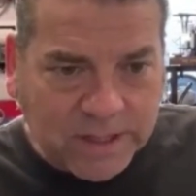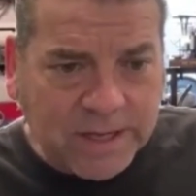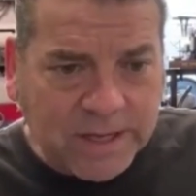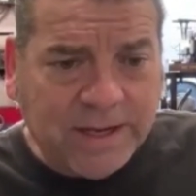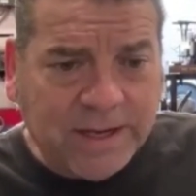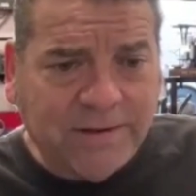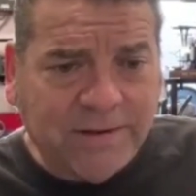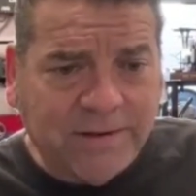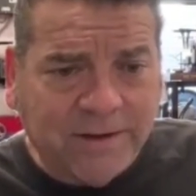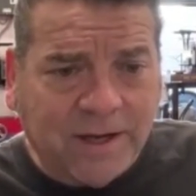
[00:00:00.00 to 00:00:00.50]

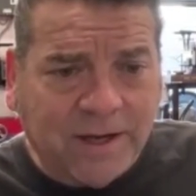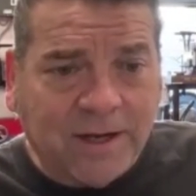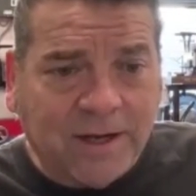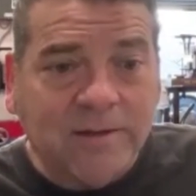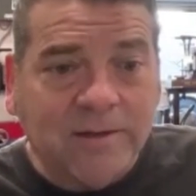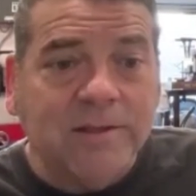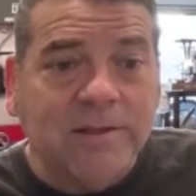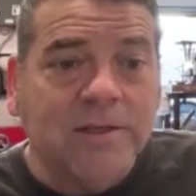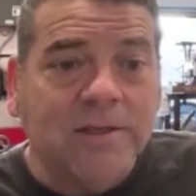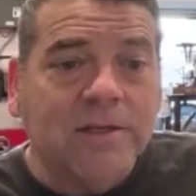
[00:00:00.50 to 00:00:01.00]
and
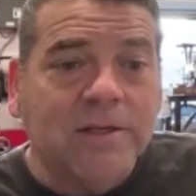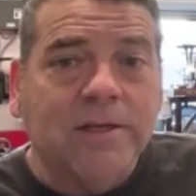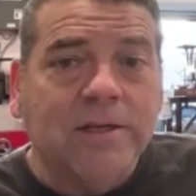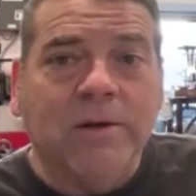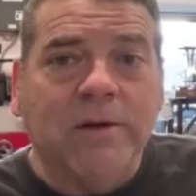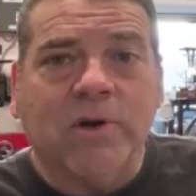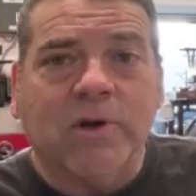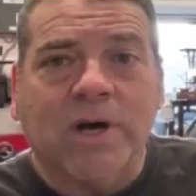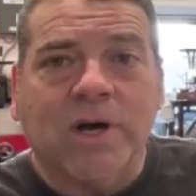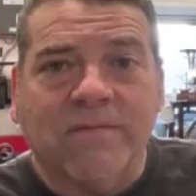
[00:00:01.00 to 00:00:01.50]

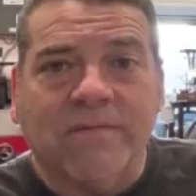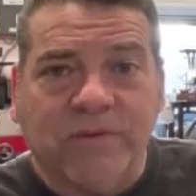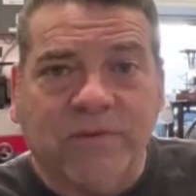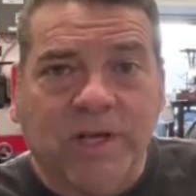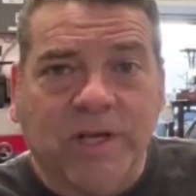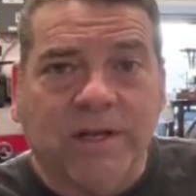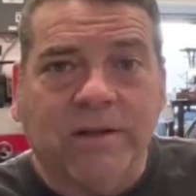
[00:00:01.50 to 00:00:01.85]
it went off the end of